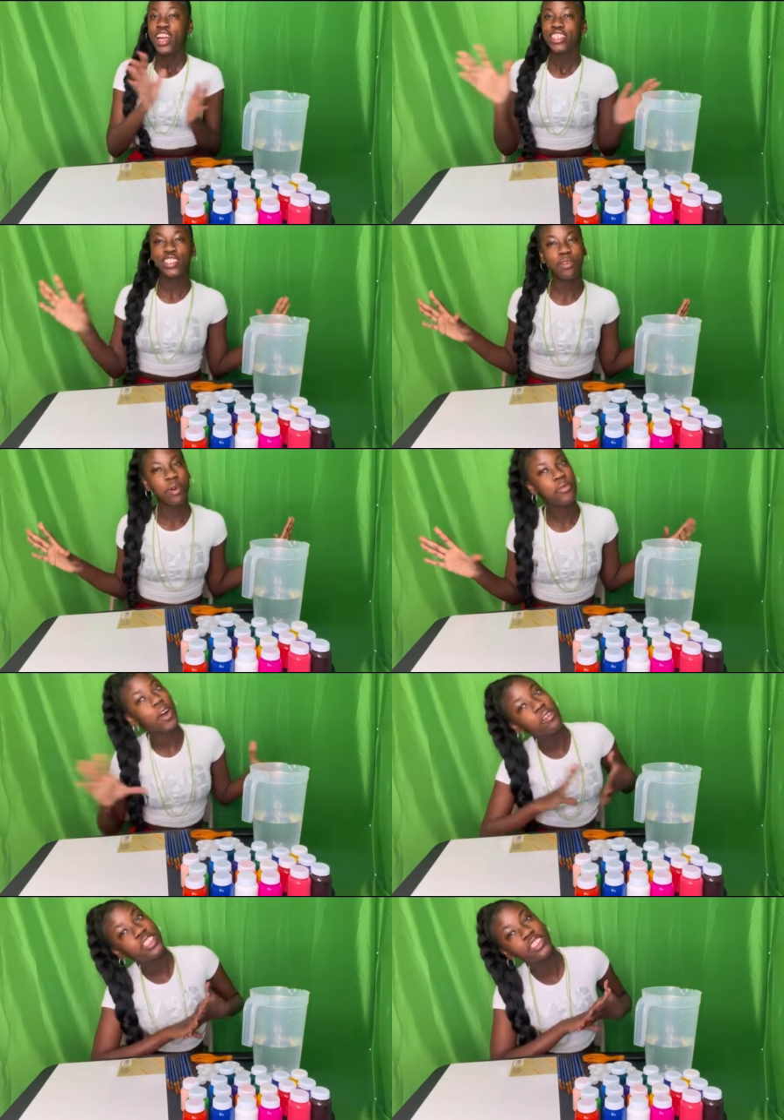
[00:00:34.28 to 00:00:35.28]
So
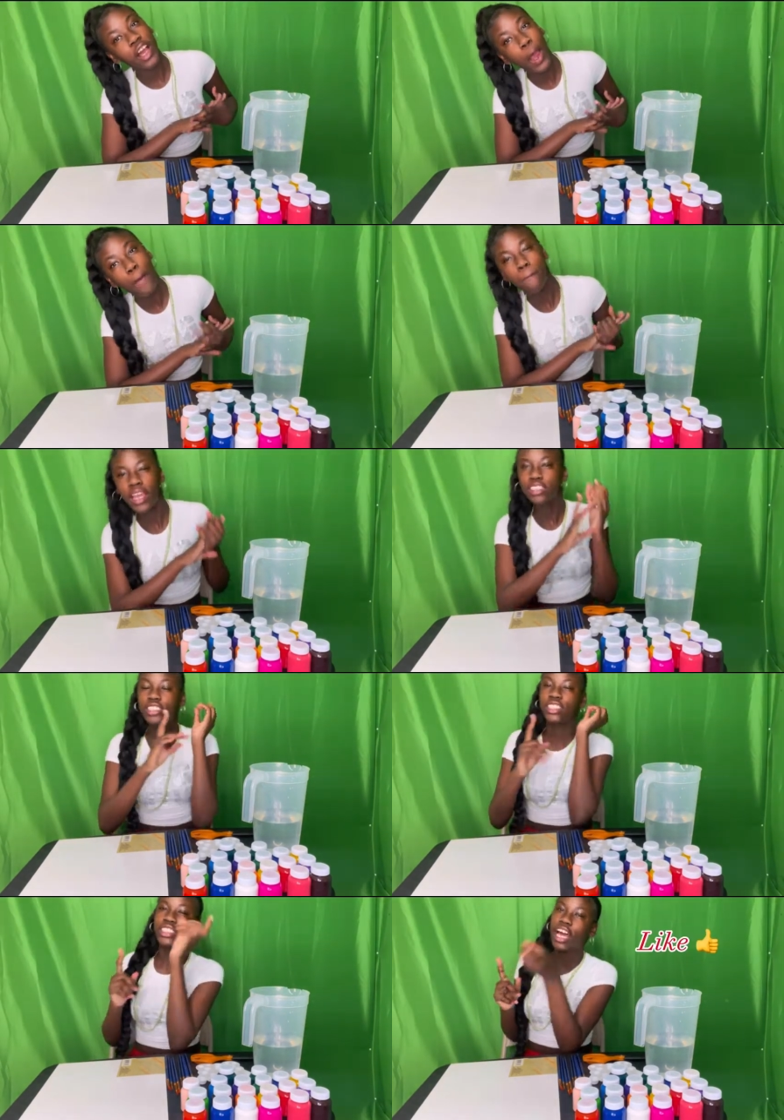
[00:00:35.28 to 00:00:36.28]
before we start, make sure
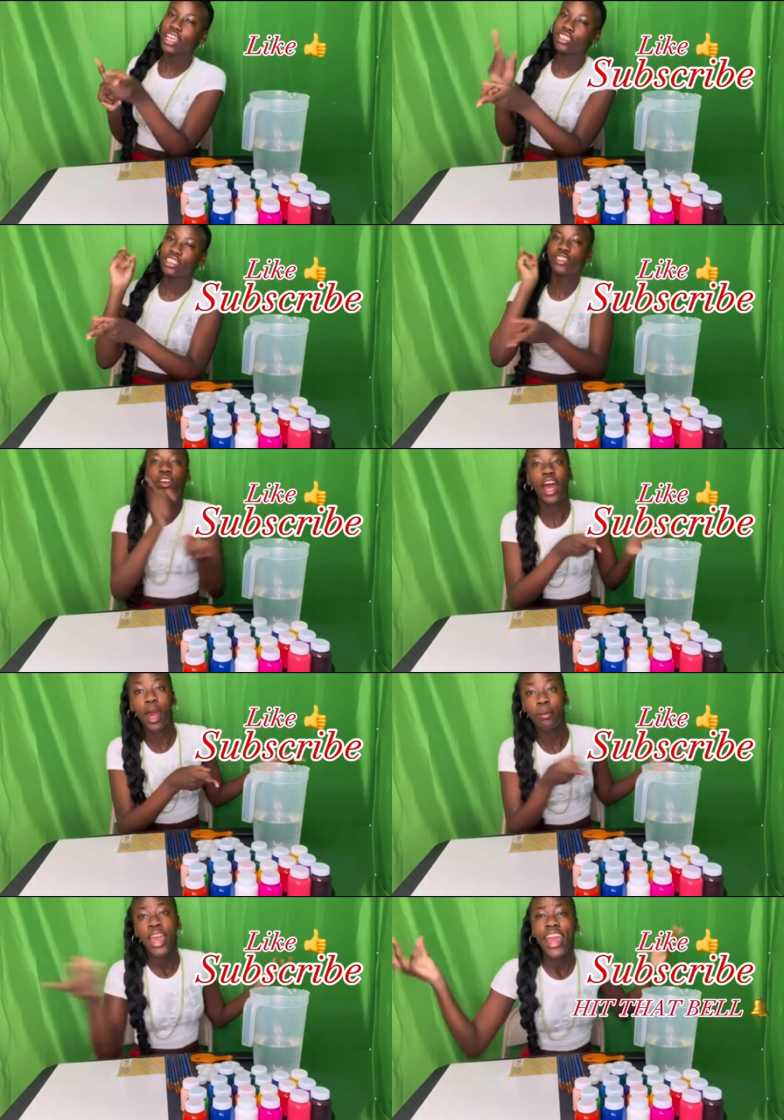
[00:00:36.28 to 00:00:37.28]
you like,
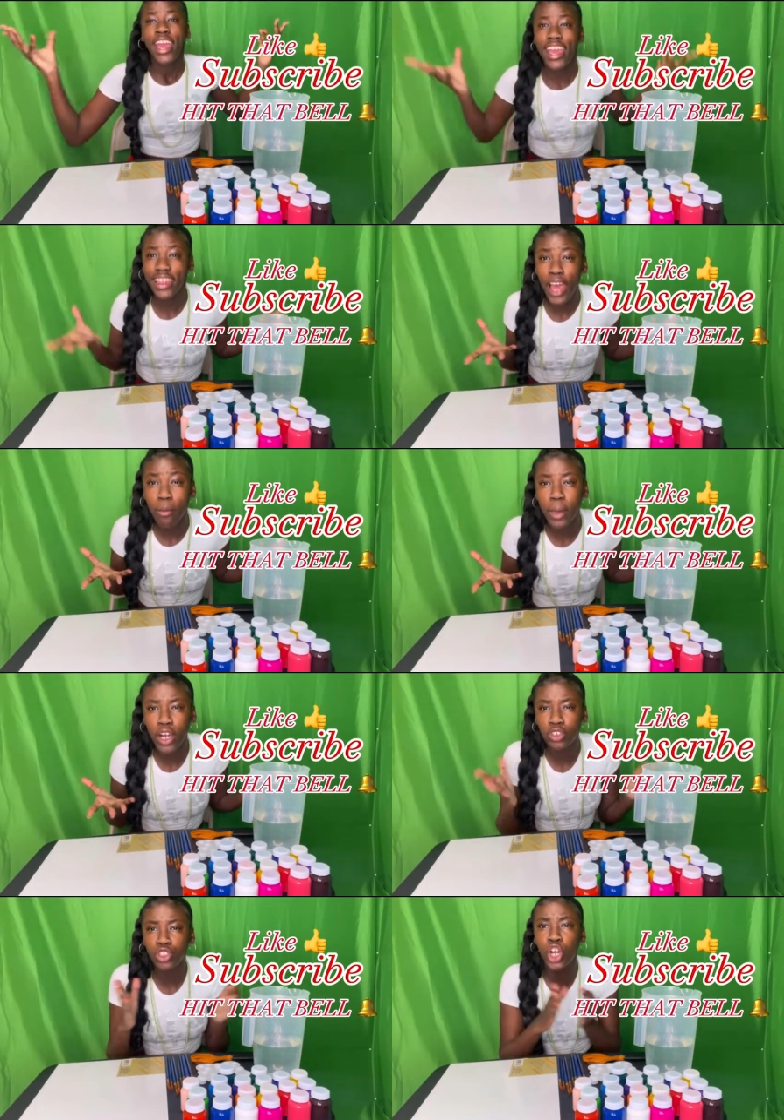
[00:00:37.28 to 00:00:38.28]
subscribe, hit that
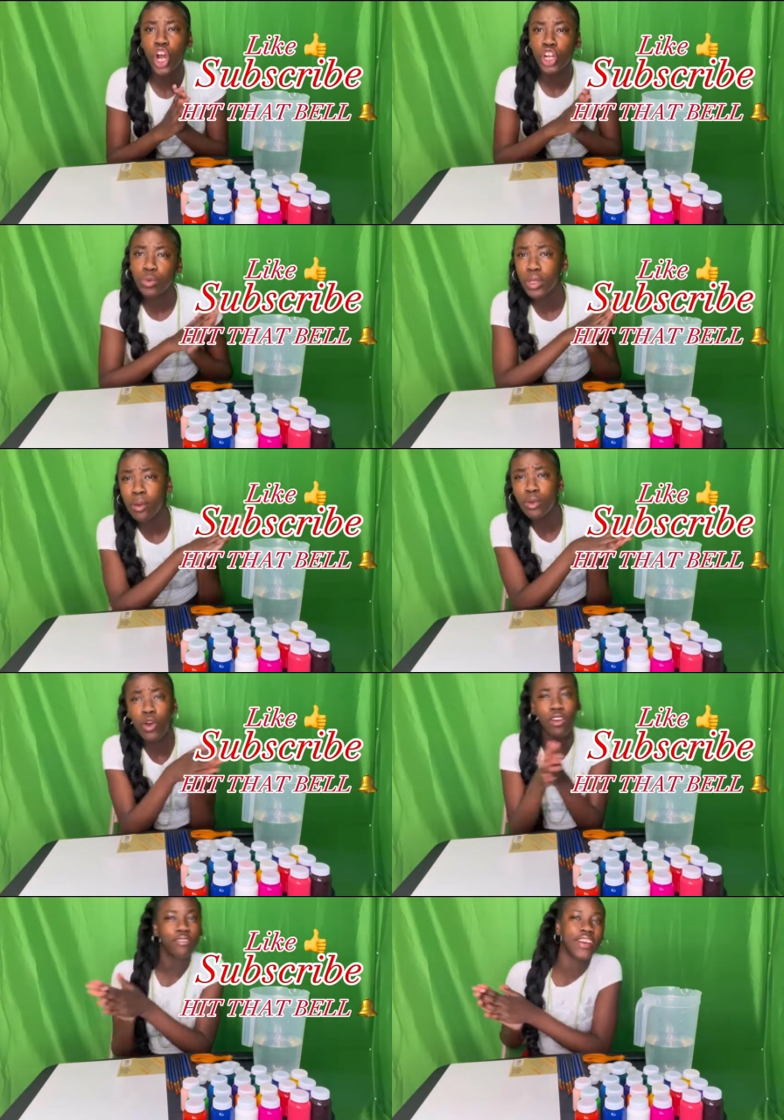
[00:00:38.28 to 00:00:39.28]
bell, turn on them
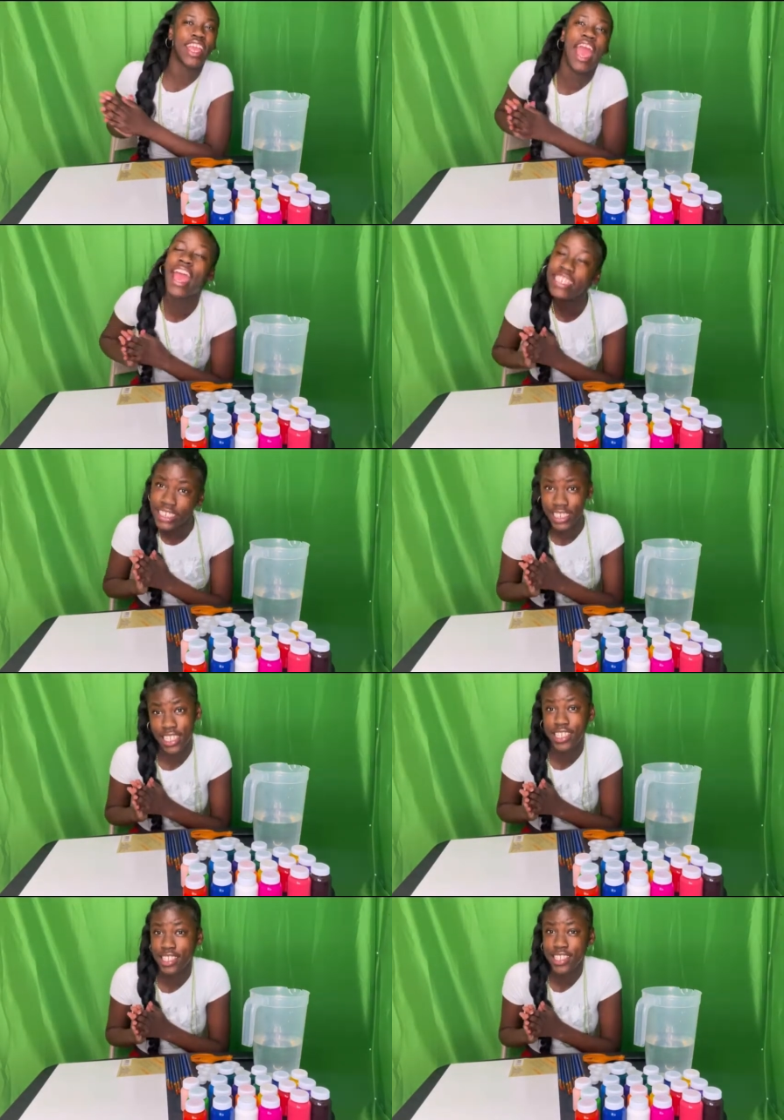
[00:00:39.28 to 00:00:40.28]

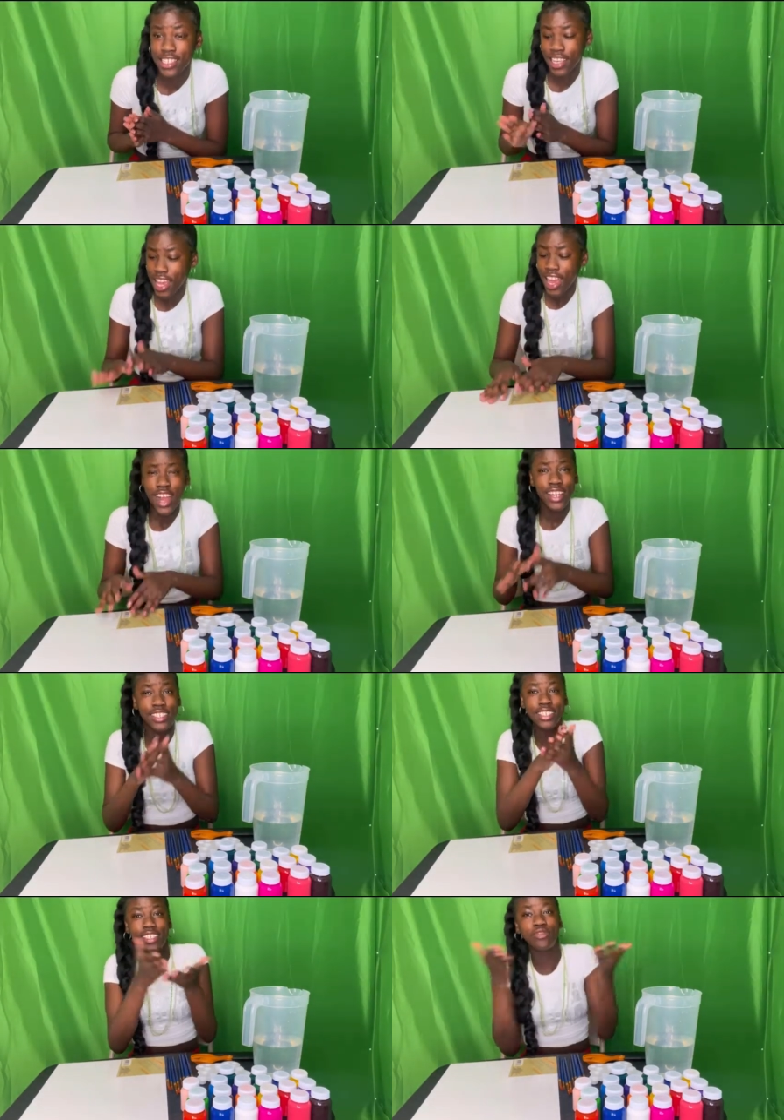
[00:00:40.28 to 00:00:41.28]
notifications,
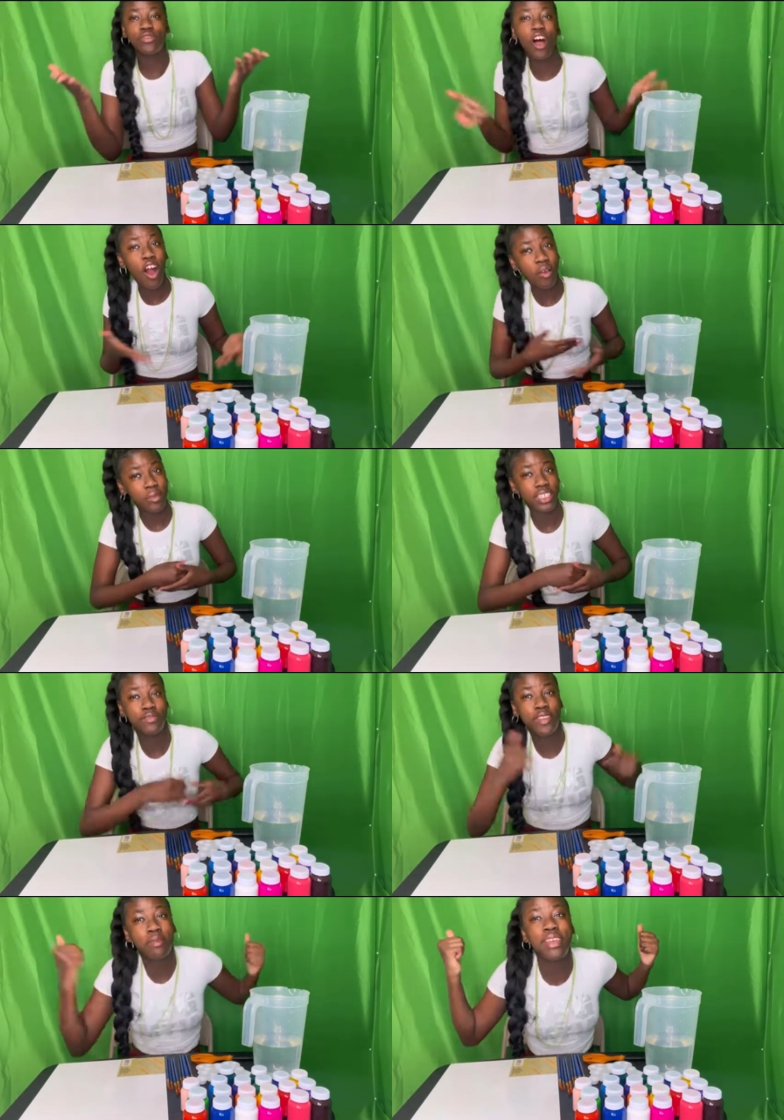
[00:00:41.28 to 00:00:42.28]
cause this Vlogmas
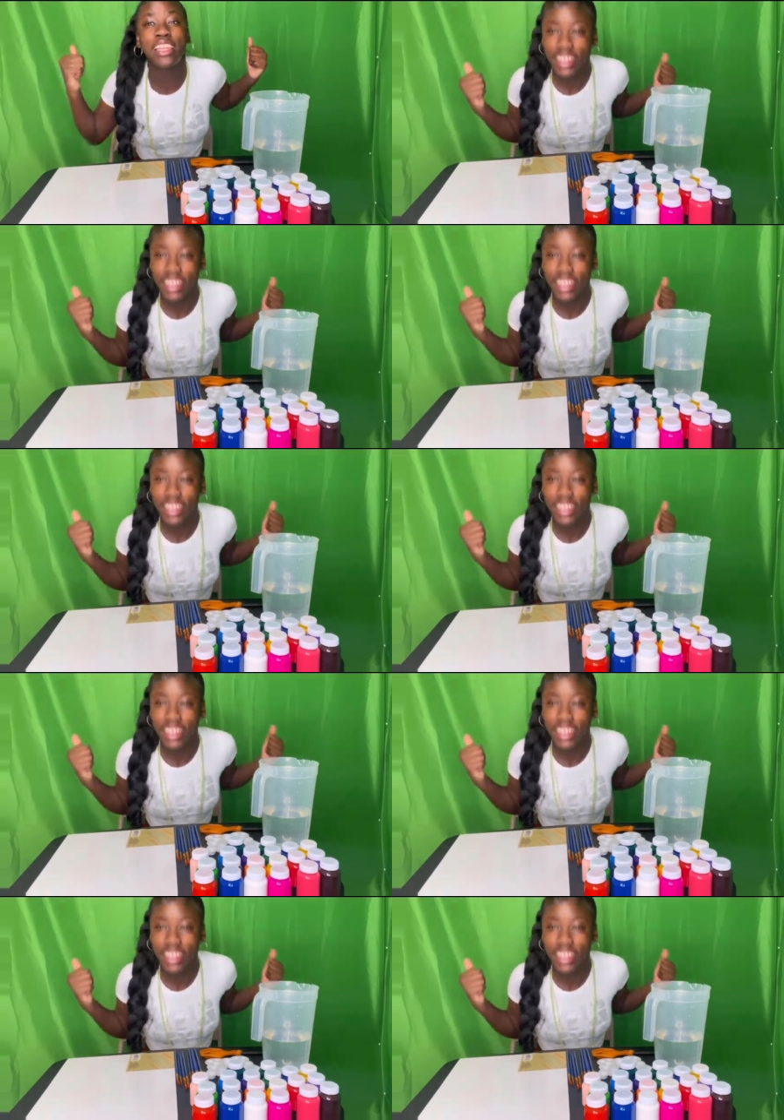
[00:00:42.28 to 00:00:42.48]
finna be